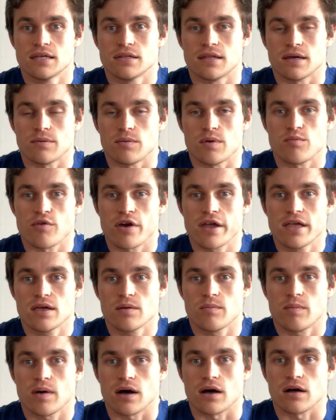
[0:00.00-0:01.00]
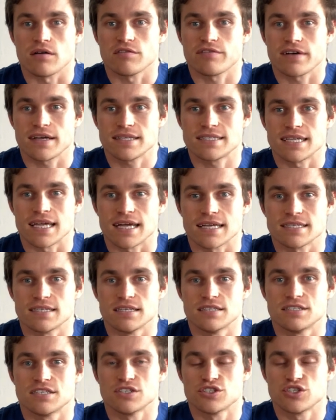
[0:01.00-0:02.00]
that we break apart fatty
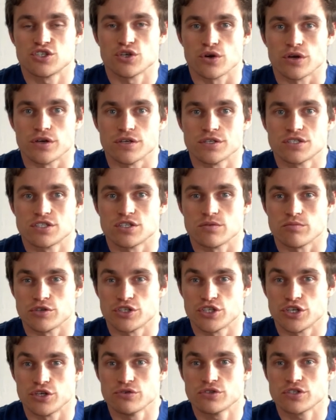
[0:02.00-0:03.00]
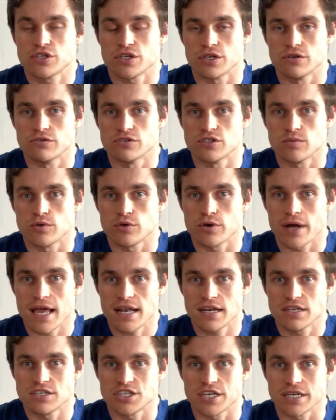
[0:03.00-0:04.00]
acids and sugars to produce usable
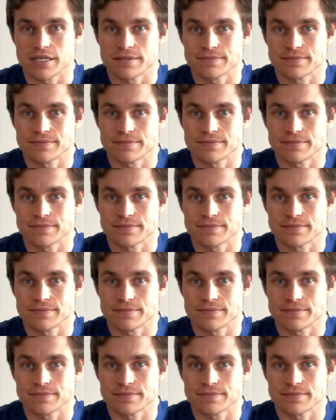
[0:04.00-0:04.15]
energy.